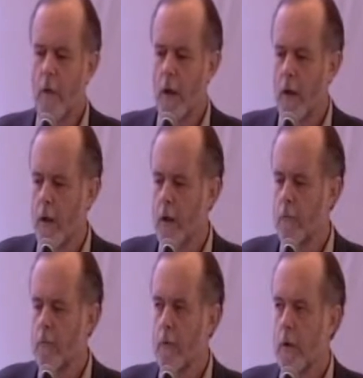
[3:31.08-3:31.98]

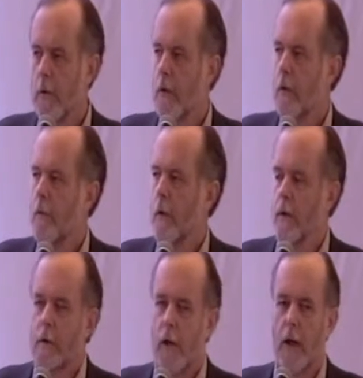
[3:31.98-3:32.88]
Um, we
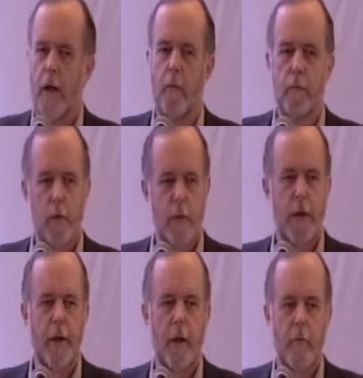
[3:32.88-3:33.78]
could claim to
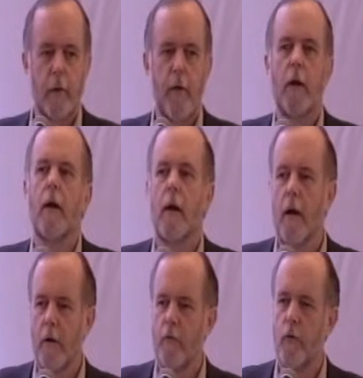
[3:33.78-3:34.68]
be uh, the
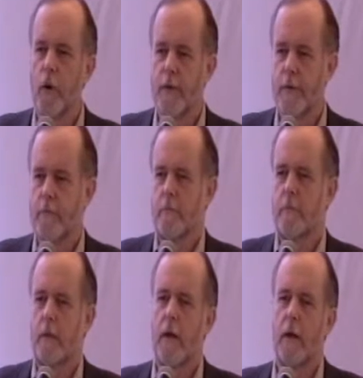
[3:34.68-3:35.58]
Canadian voice
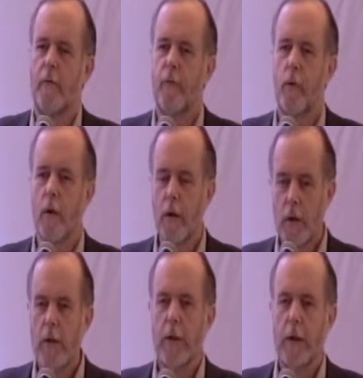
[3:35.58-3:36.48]
uh, for
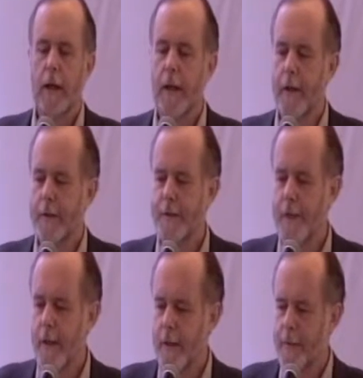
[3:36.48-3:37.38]
Canadian
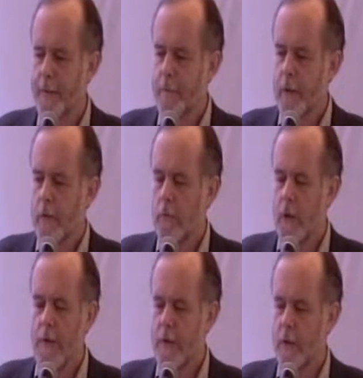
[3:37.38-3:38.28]
science. We
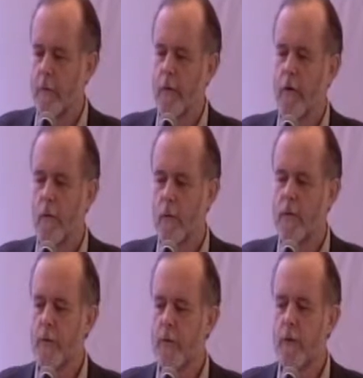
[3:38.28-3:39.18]
had significant
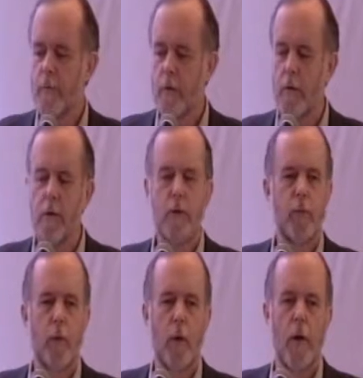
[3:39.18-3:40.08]
research community
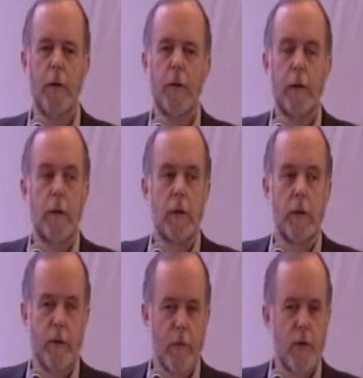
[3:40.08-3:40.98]
support,
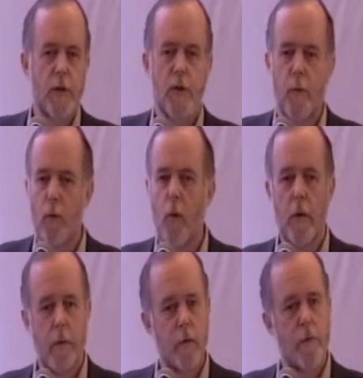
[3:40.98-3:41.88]
university support
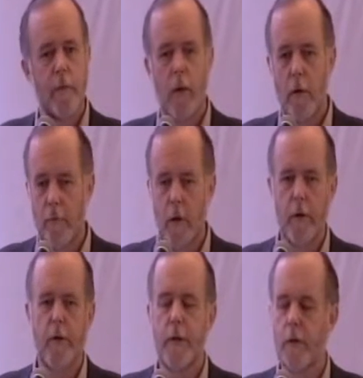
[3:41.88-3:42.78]
in terms of all the
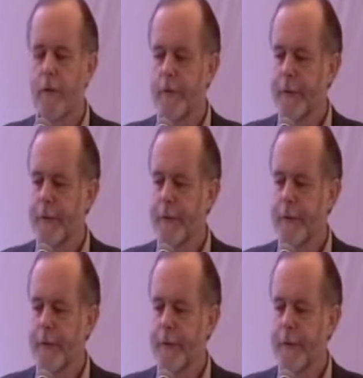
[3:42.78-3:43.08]
volunteers.